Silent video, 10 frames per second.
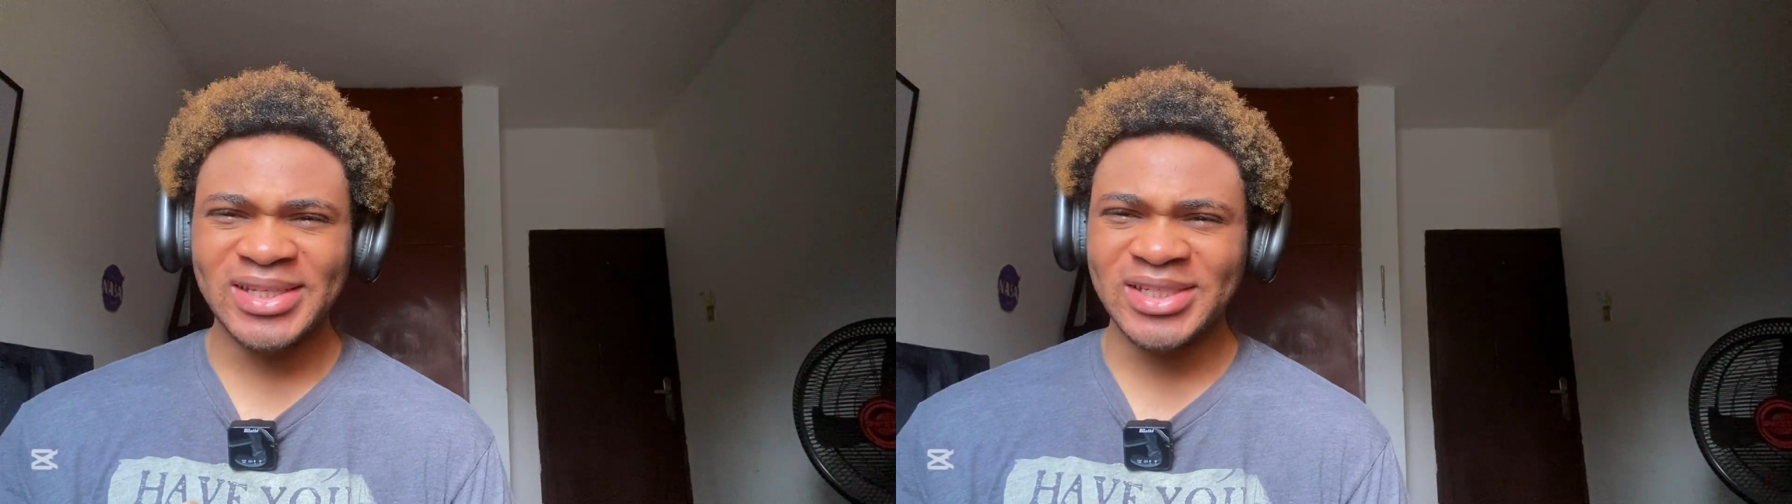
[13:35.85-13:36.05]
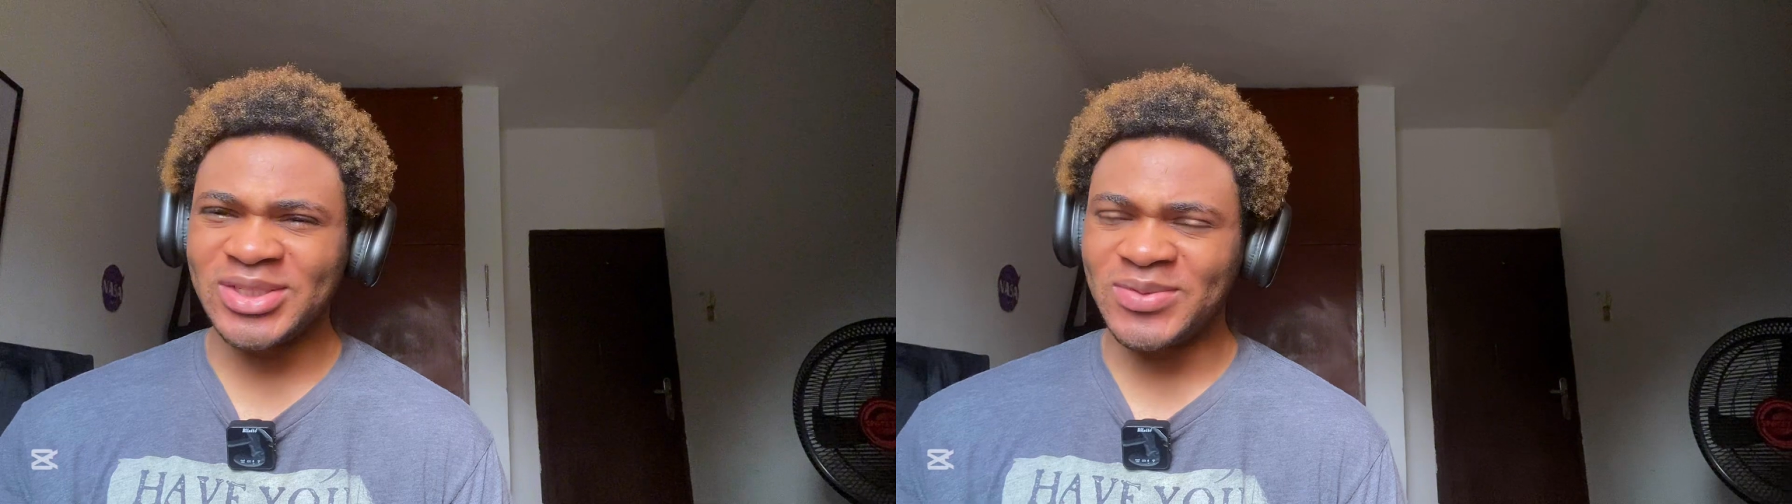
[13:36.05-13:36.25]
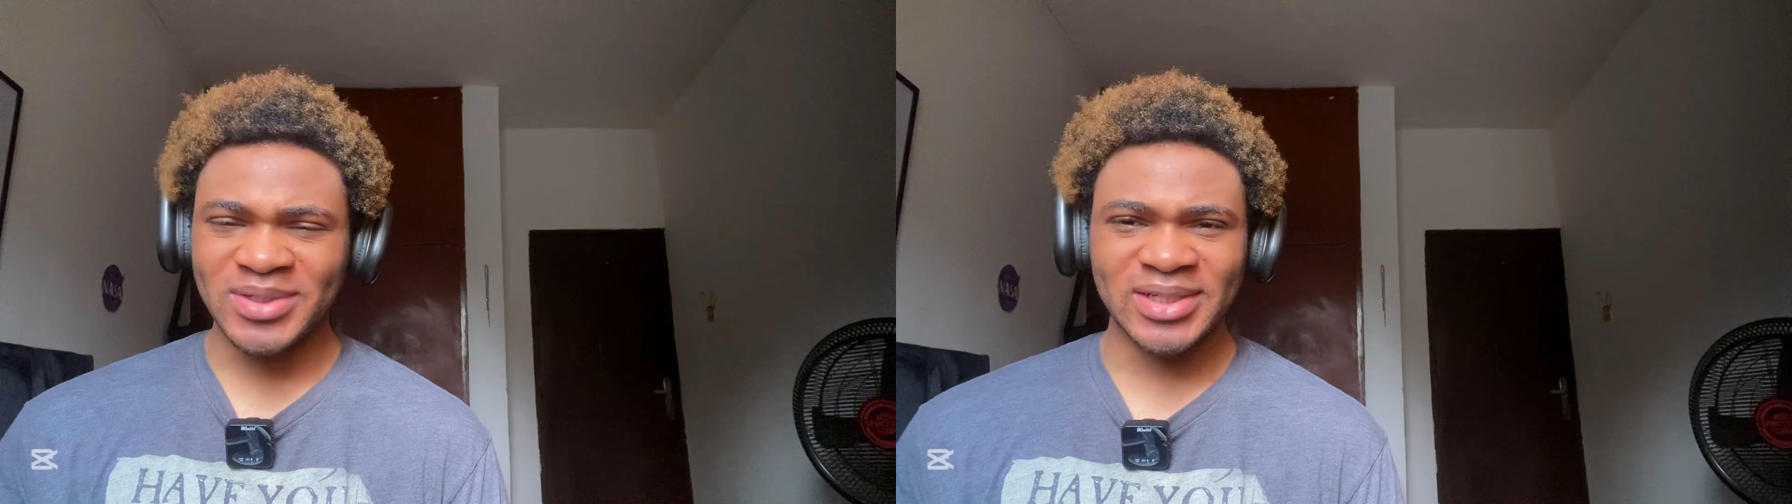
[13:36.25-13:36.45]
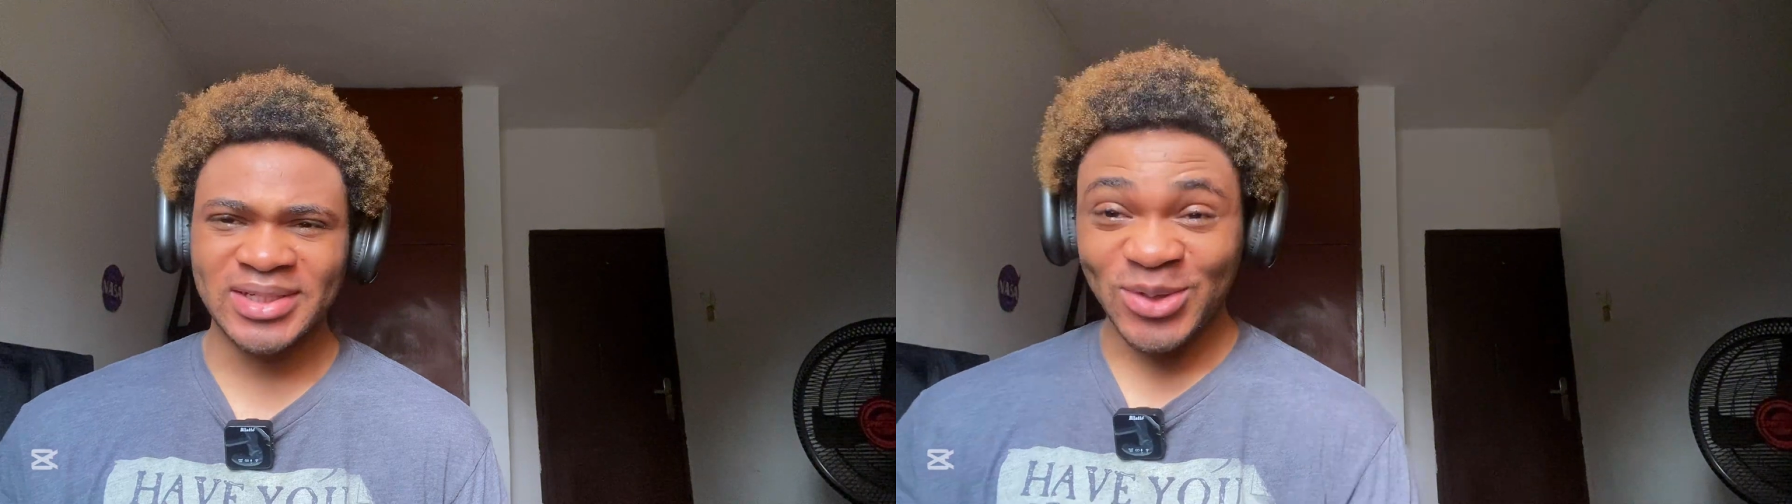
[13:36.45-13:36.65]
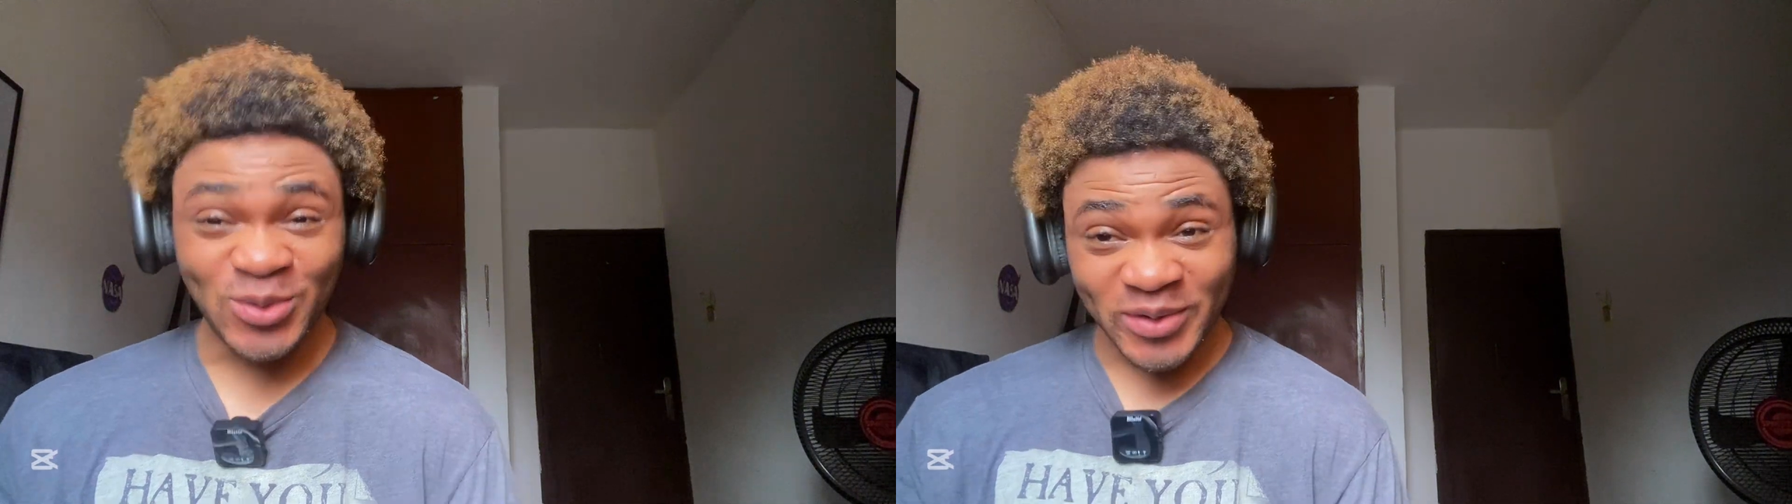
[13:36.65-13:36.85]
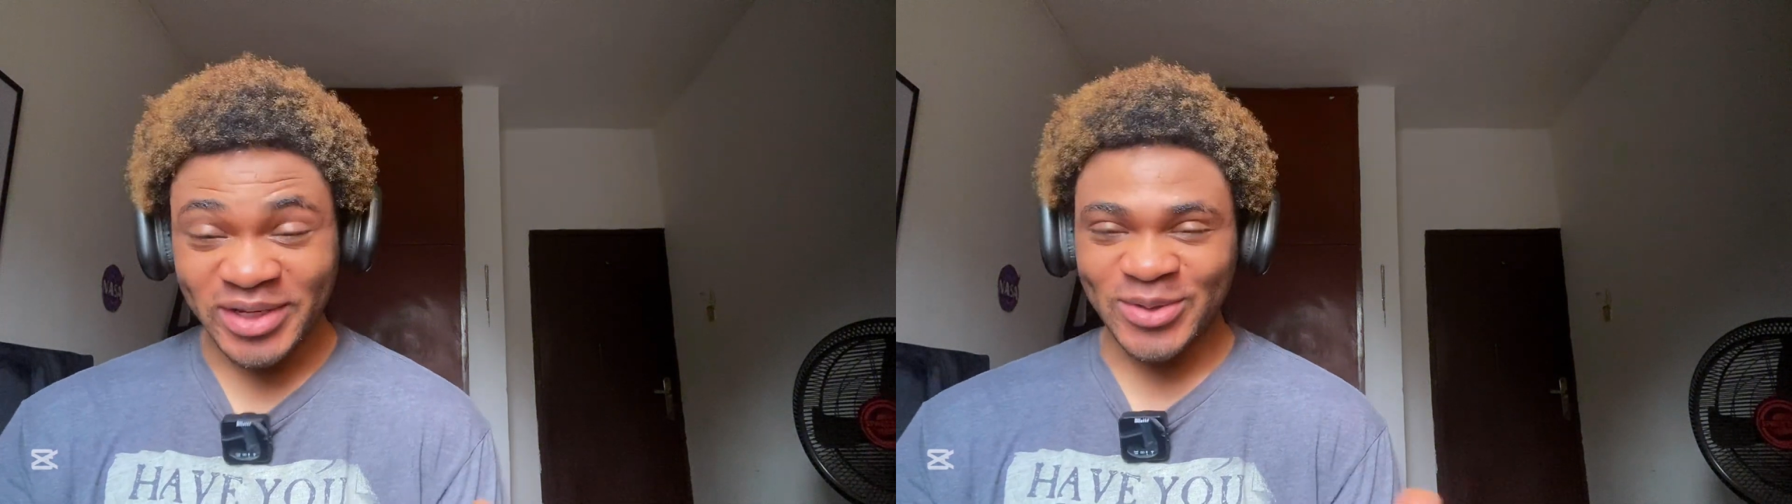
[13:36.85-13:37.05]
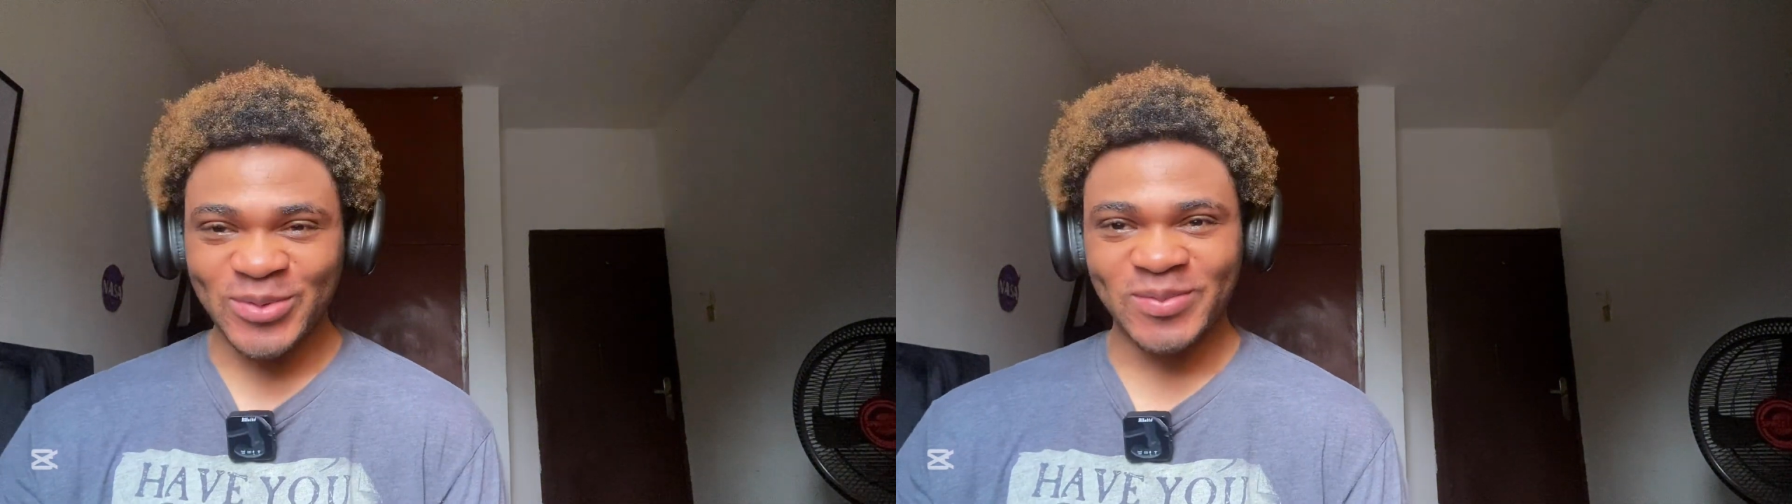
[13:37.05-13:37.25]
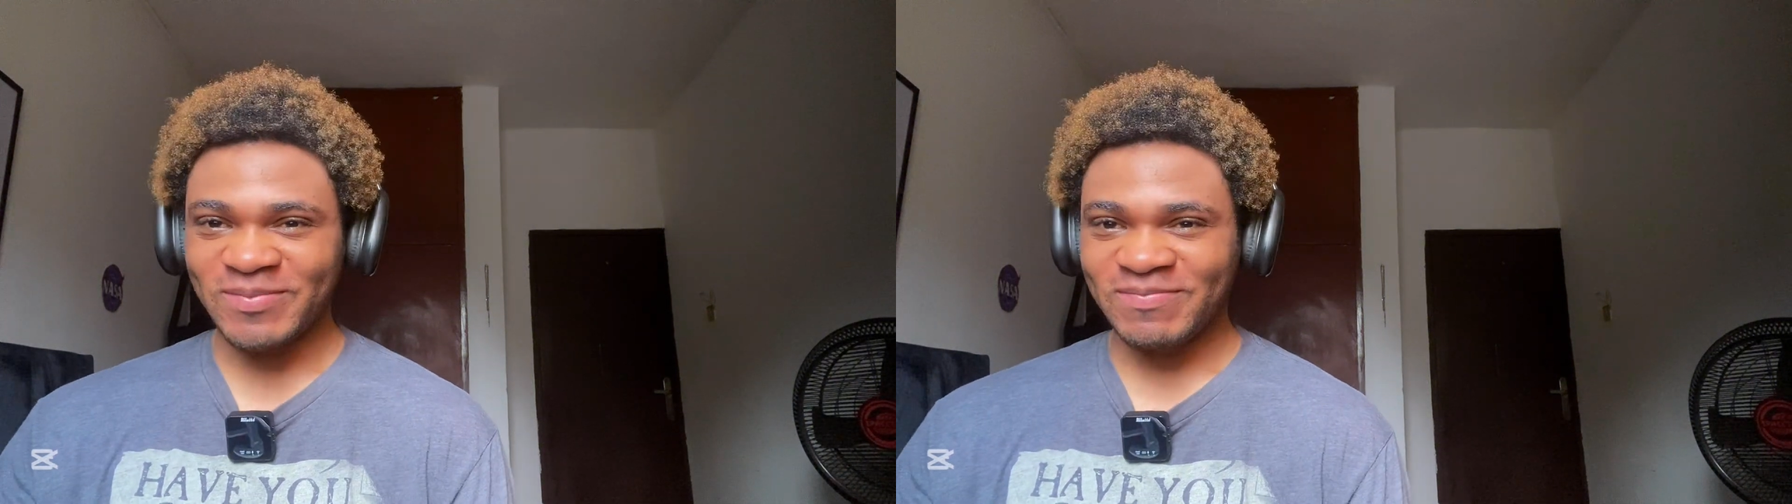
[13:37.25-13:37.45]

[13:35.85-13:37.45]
history. You already know.